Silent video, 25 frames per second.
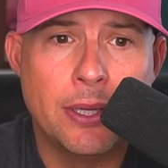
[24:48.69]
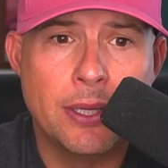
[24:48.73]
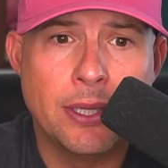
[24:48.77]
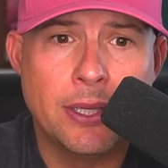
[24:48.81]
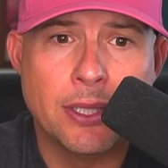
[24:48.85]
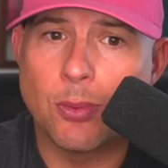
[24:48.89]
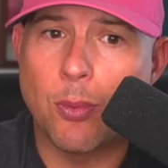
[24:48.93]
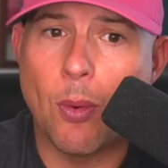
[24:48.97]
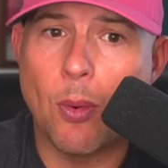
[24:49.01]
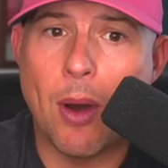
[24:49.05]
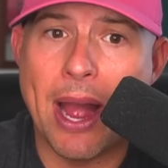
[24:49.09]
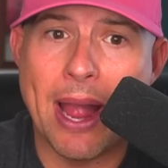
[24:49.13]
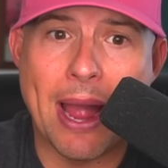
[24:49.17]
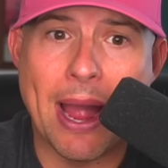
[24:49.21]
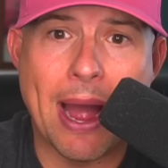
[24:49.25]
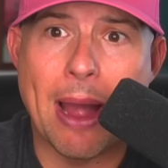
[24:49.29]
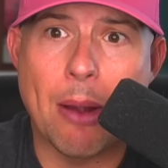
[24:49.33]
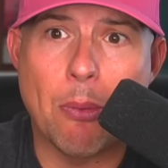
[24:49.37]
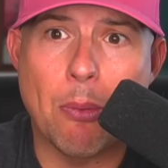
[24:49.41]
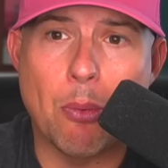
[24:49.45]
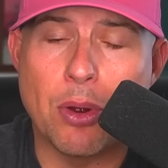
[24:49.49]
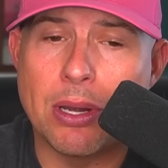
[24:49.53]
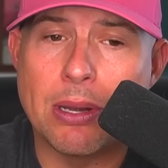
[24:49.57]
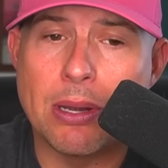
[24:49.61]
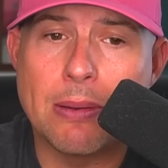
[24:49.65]
That's why I
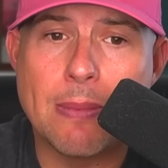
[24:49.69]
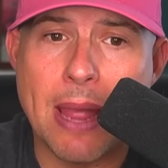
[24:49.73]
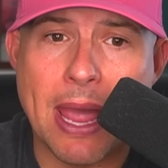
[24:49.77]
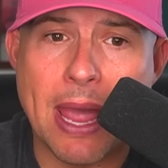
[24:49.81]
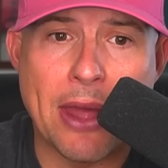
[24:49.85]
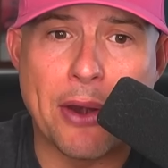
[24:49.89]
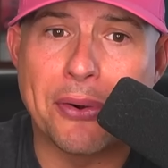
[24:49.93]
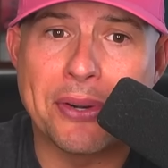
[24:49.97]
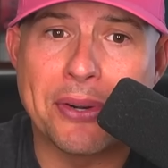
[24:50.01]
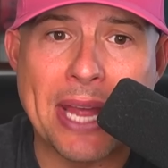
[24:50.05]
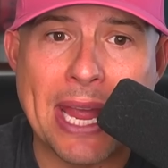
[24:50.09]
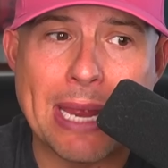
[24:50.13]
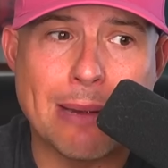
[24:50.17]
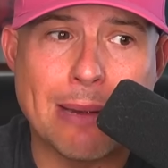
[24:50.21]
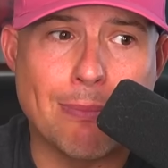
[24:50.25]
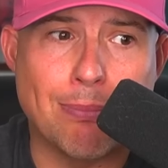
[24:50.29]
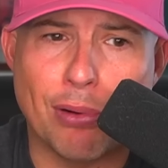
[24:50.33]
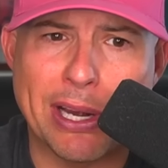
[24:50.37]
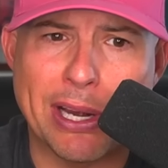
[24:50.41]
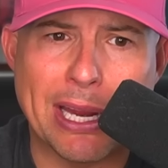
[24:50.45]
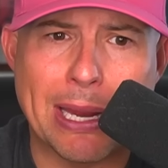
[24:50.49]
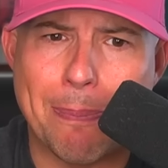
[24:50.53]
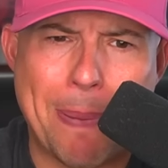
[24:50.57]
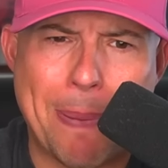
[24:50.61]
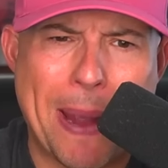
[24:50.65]
would entertain
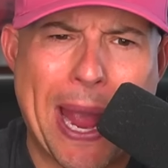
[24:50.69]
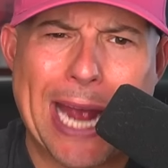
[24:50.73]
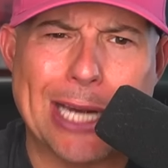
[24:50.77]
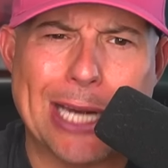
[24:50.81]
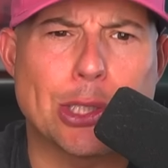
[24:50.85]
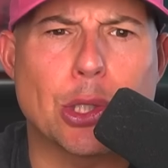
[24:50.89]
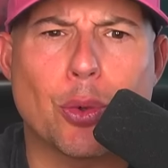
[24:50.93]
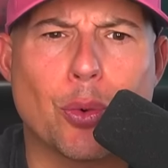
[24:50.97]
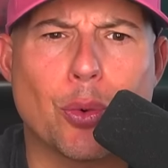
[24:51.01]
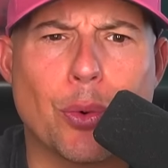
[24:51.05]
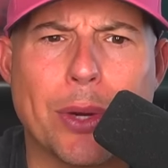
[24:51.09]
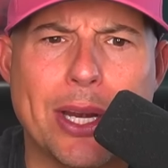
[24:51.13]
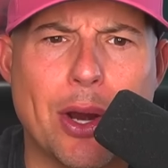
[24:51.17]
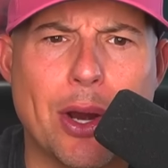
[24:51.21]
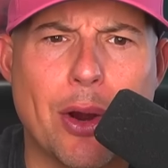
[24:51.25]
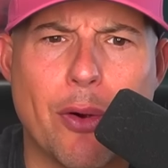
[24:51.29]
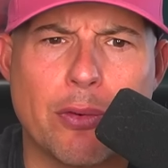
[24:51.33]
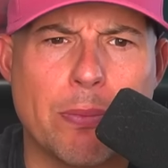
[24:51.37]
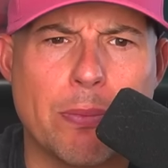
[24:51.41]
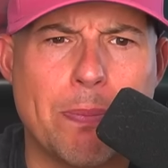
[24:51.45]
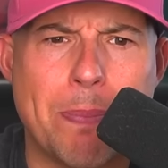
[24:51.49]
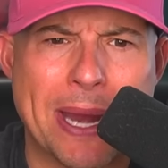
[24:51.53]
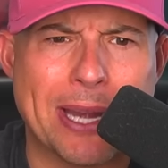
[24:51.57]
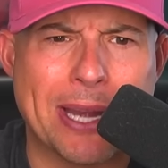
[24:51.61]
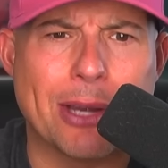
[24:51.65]
bringing Patrick Reed over
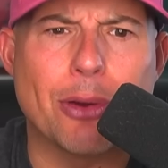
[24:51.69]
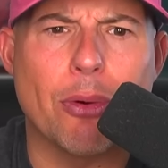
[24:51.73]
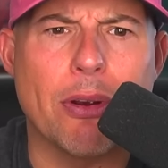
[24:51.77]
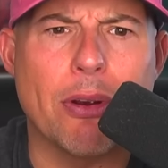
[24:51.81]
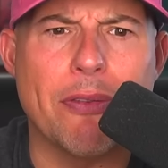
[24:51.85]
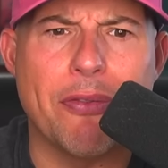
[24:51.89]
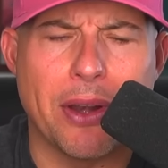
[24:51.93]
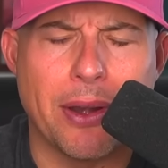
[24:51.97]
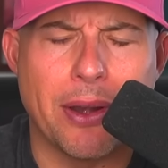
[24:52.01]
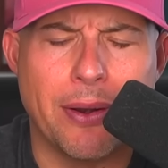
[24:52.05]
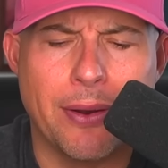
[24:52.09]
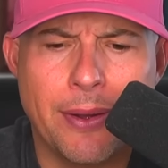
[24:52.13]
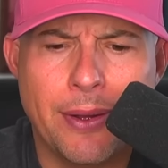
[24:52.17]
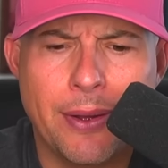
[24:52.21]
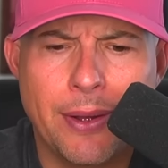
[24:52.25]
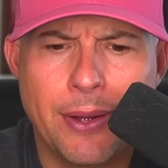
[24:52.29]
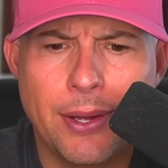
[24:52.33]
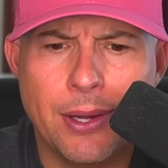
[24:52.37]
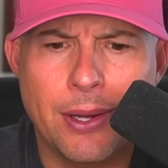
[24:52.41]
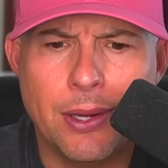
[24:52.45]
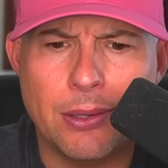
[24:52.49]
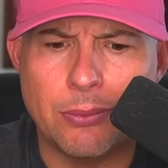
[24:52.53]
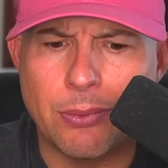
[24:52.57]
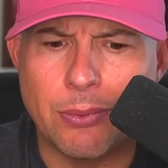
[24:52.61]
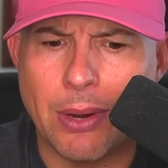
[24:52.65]
Ben Griffin,
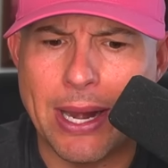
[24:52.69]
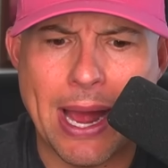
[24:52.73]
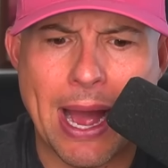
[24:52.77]
right?